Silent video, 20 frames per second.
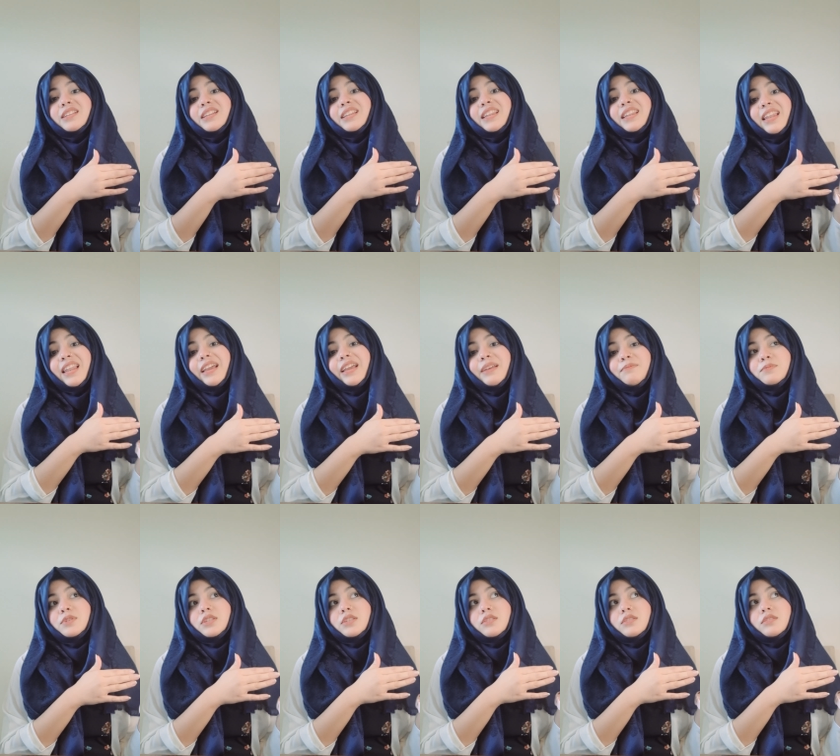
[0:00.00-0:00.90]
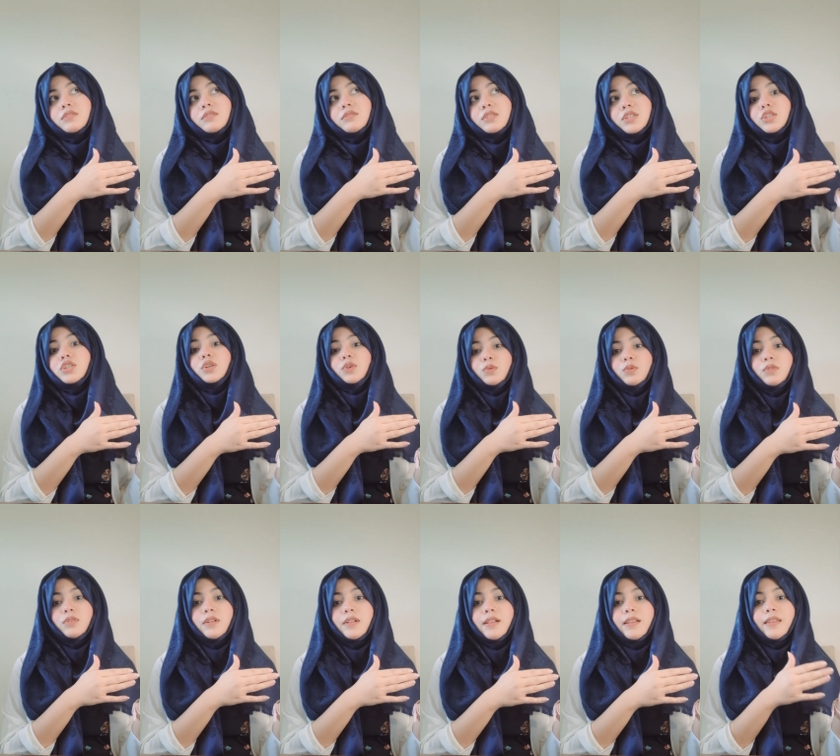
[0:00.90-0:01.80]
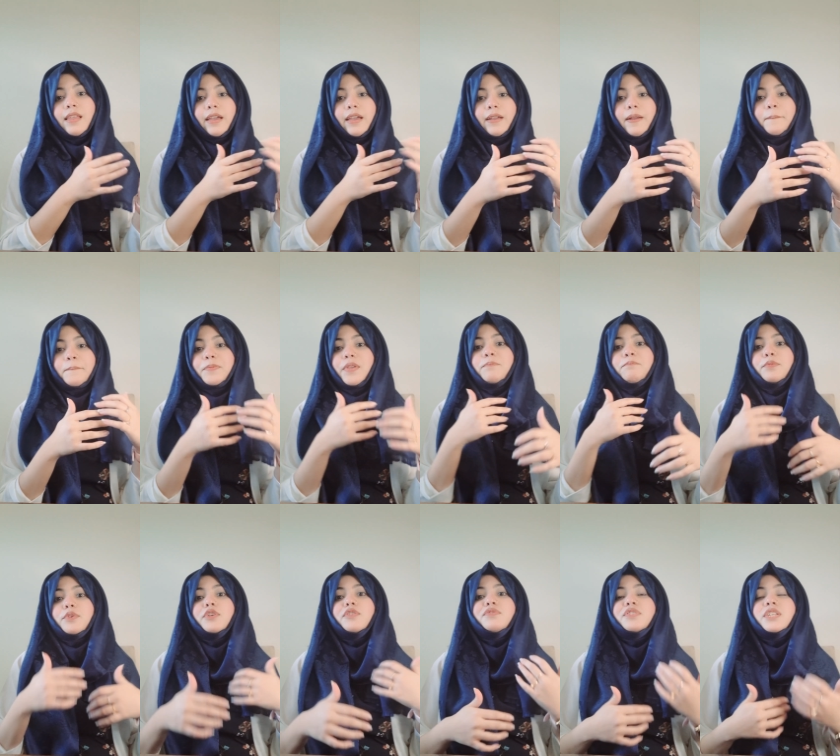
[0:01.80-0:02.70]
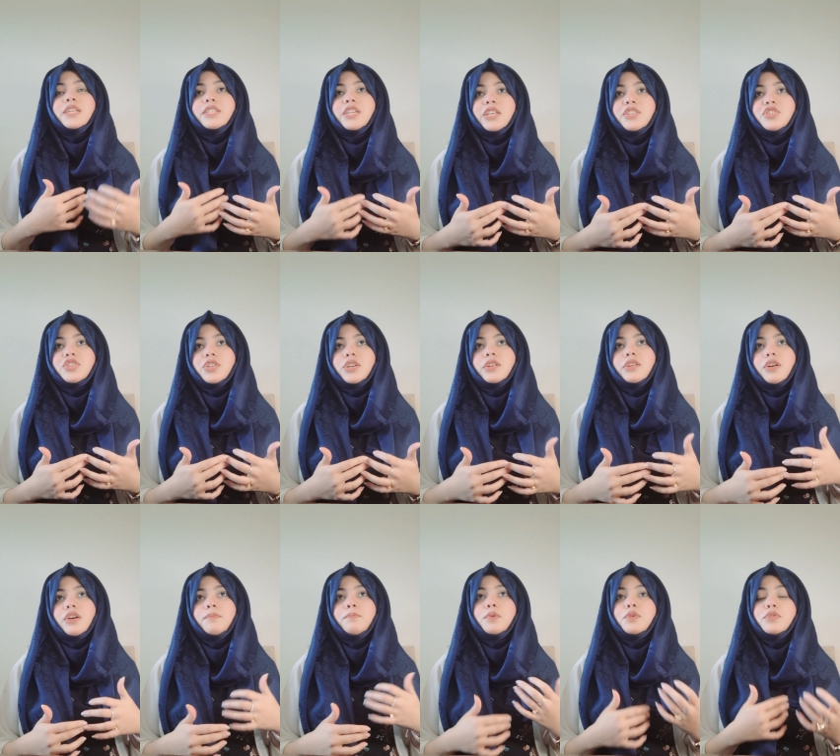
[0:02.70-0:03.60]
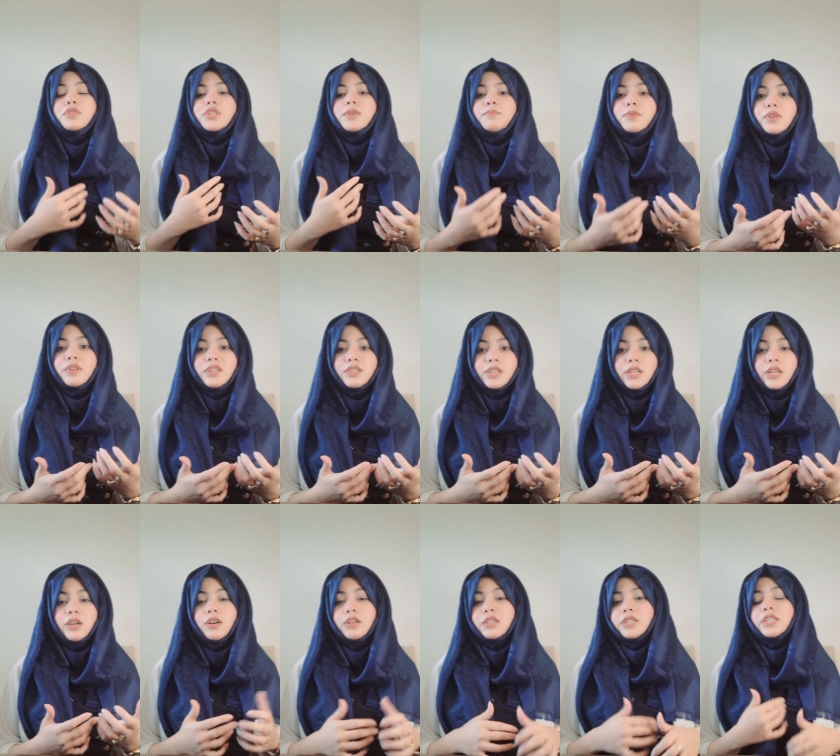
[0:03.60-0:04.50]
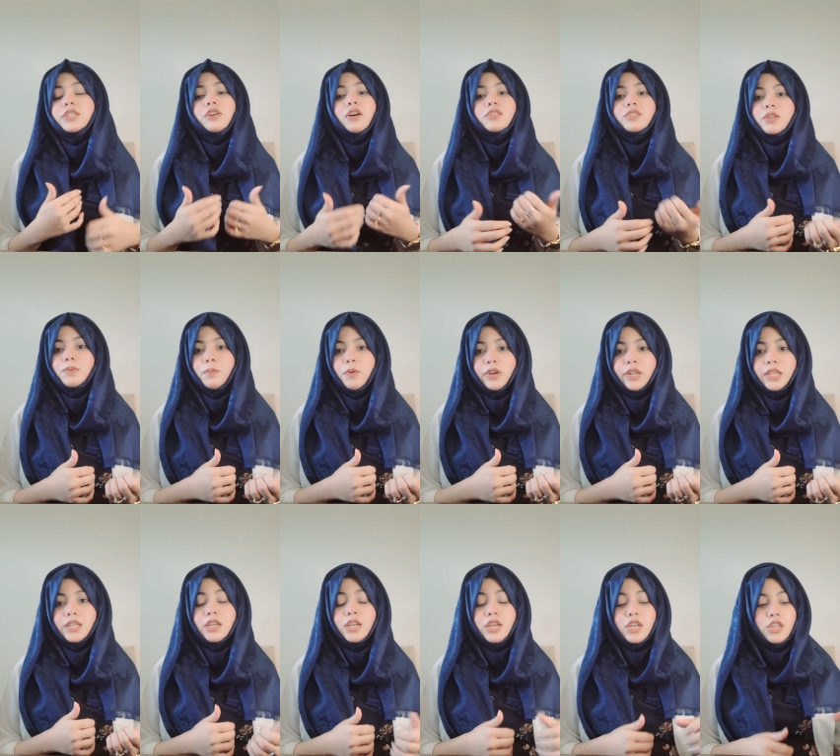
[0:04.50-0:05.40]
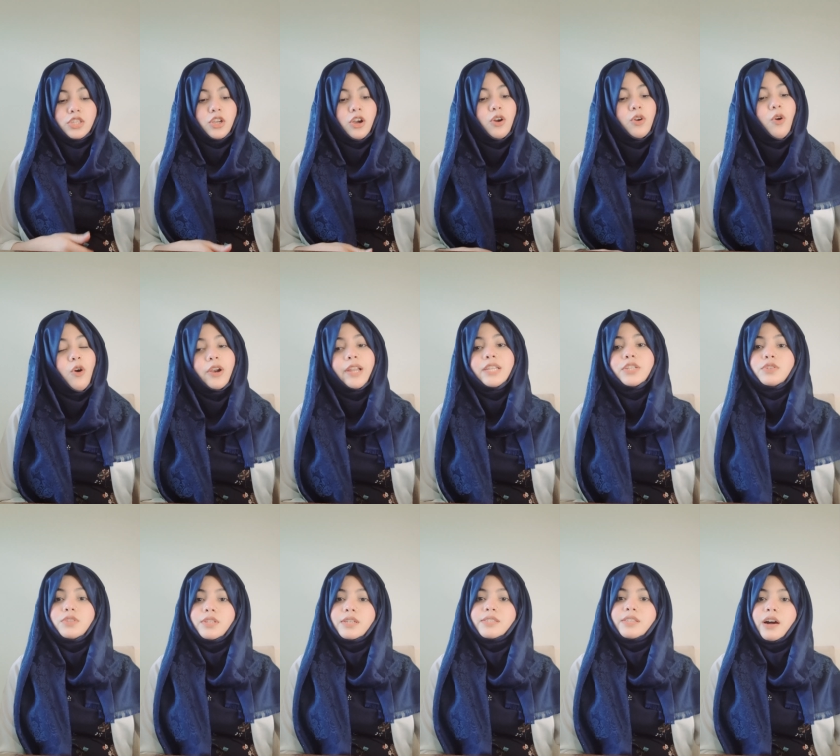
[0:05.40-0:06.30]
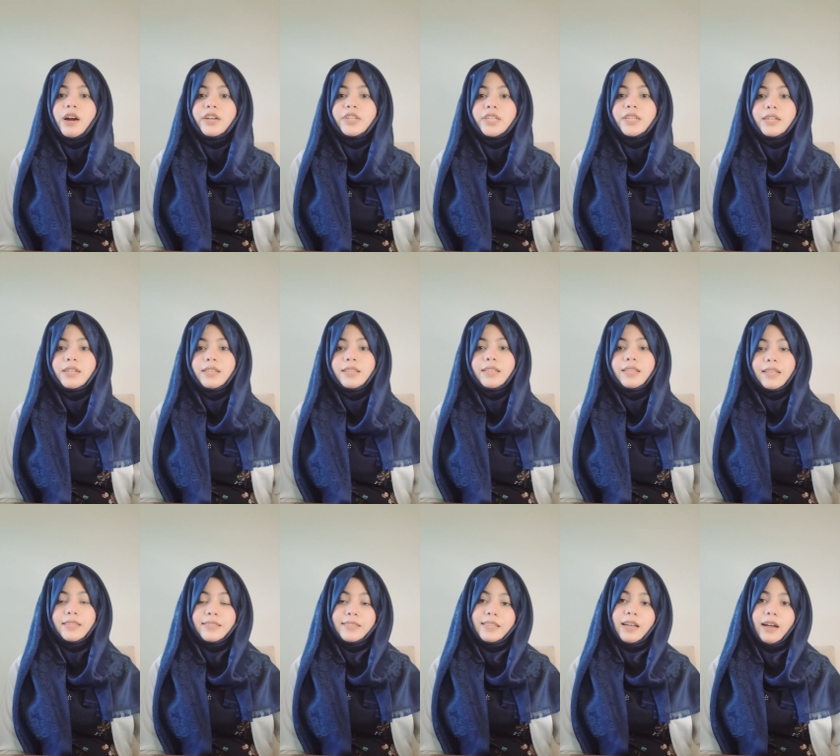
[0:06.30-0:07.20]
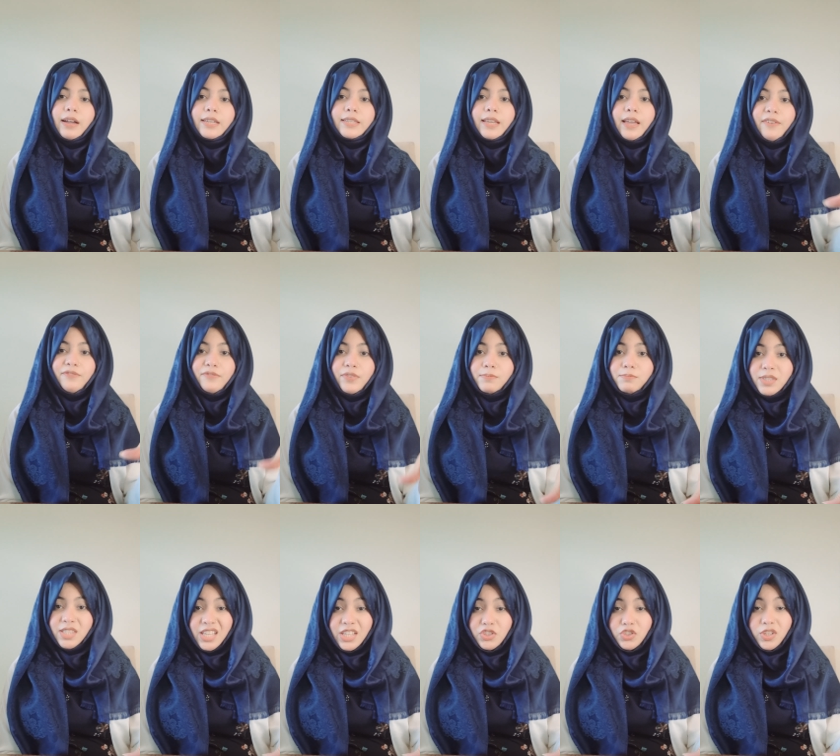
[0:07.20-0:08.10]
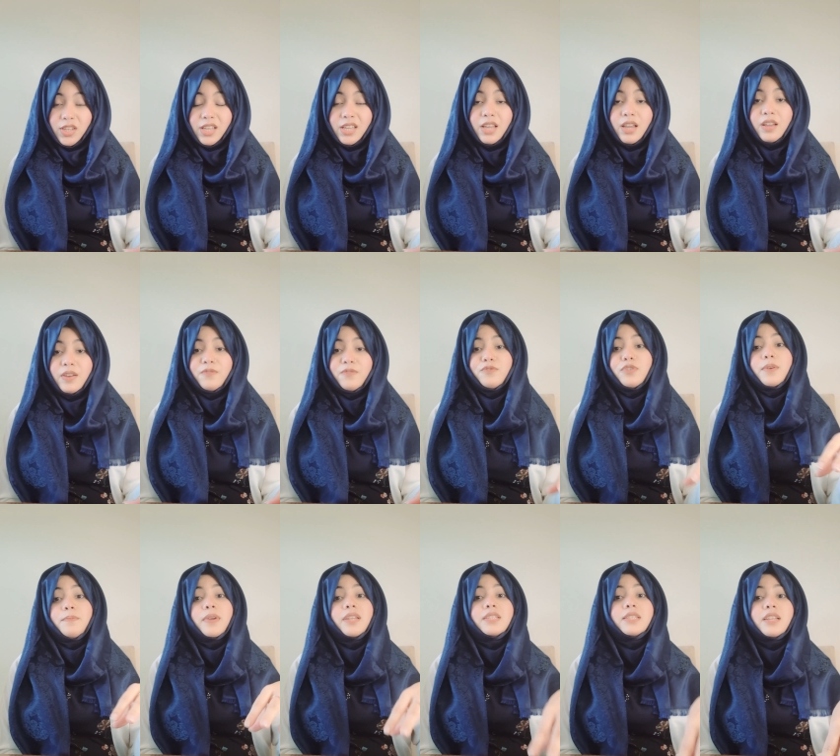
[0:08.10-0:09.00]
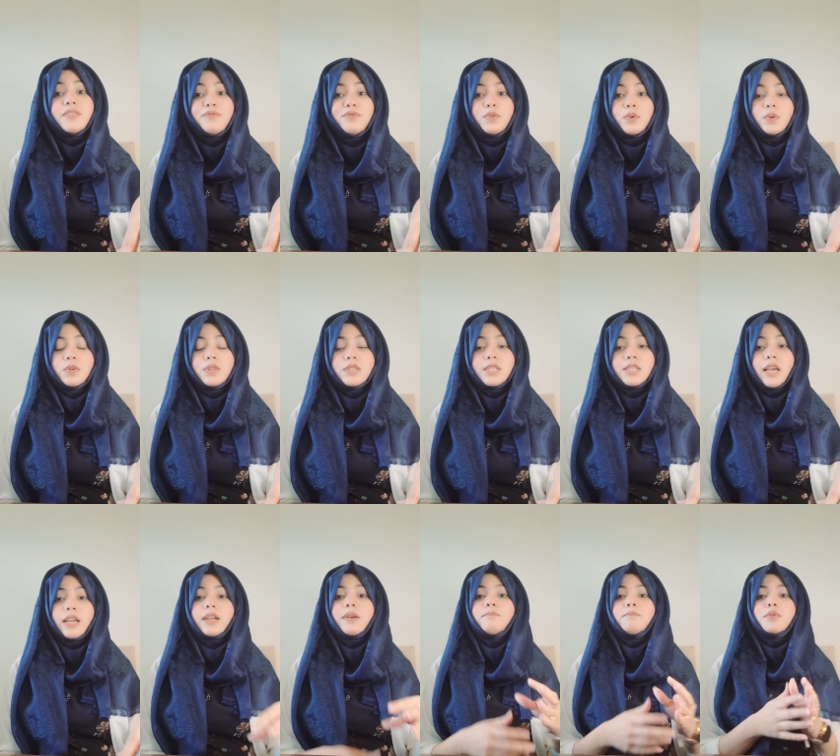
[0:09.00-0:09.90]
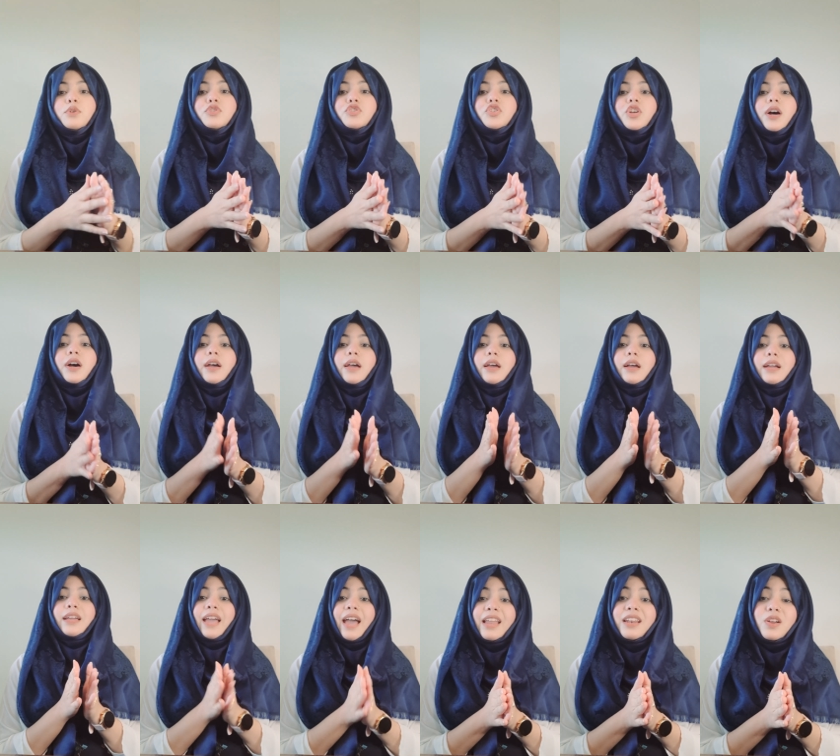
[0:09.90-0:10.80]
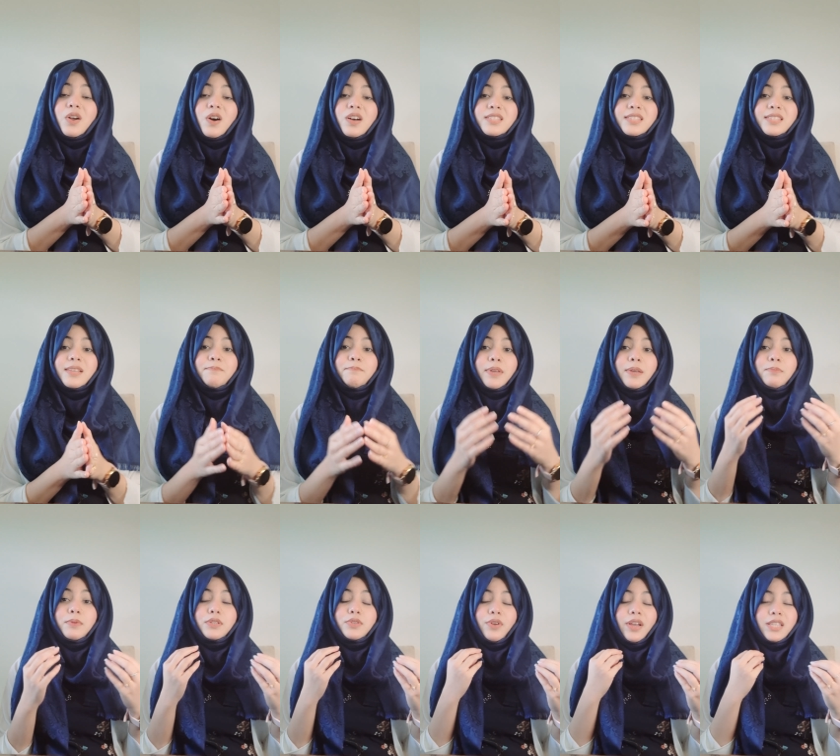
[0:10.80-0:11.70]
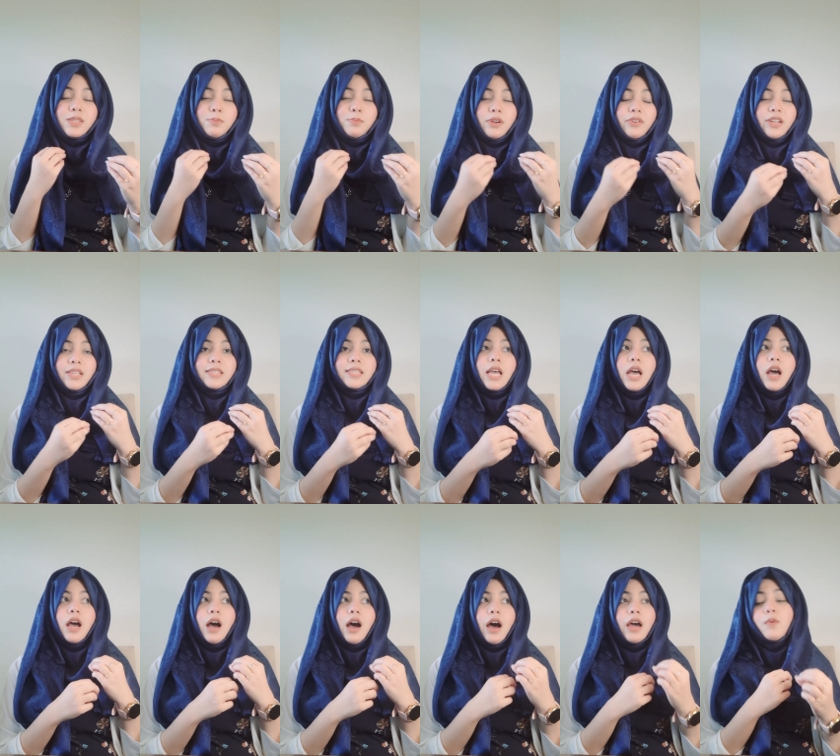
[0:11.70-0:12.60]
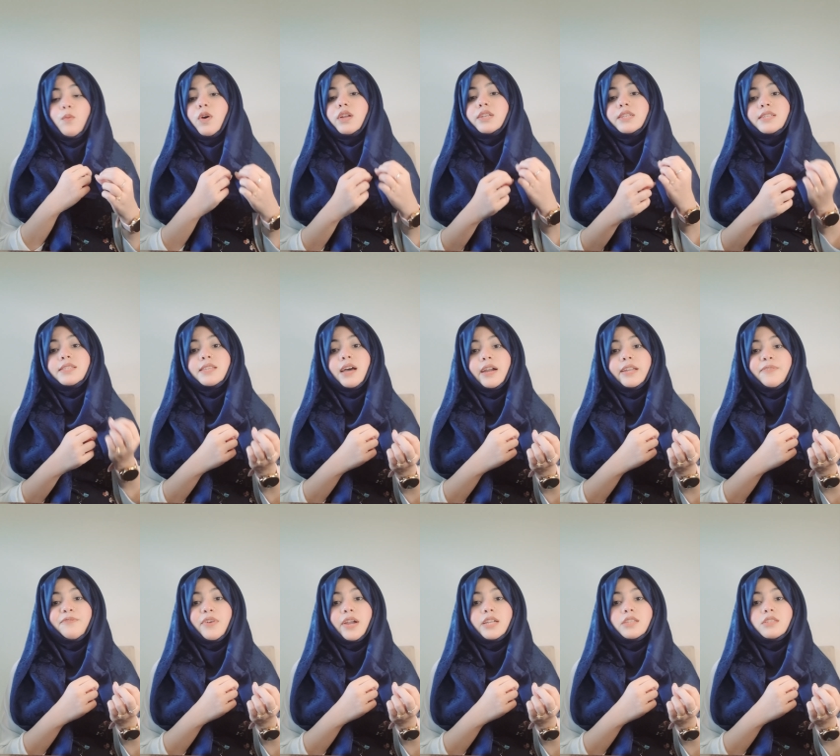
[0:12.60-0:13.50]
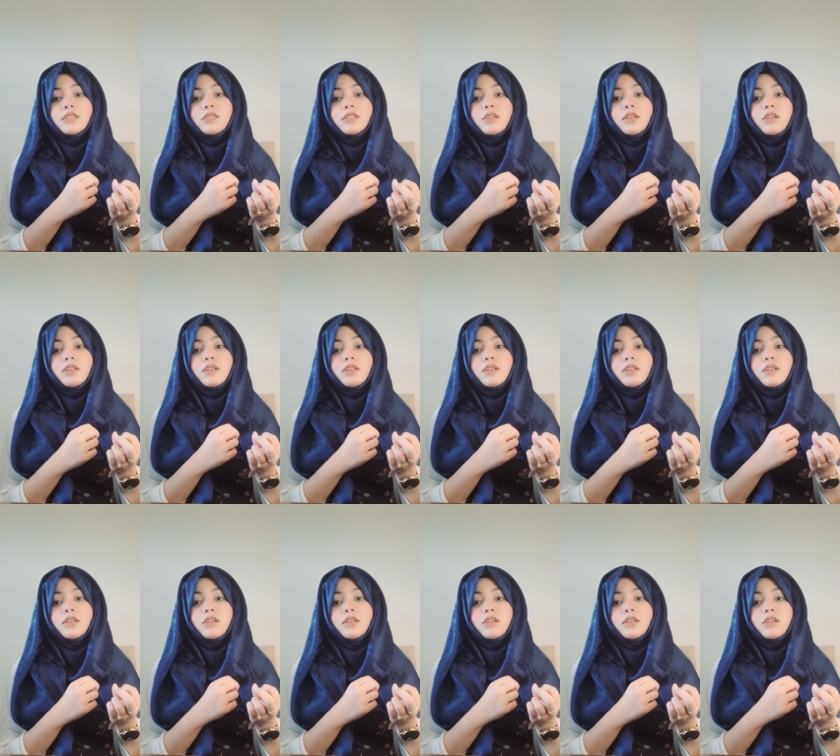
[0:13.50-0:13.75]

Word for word: claims to do, like improve digestion or boost immunity or detox your body. So according to this article inside FMCG, fermented foods like kombucha can cause some people to experience unwanted side effects.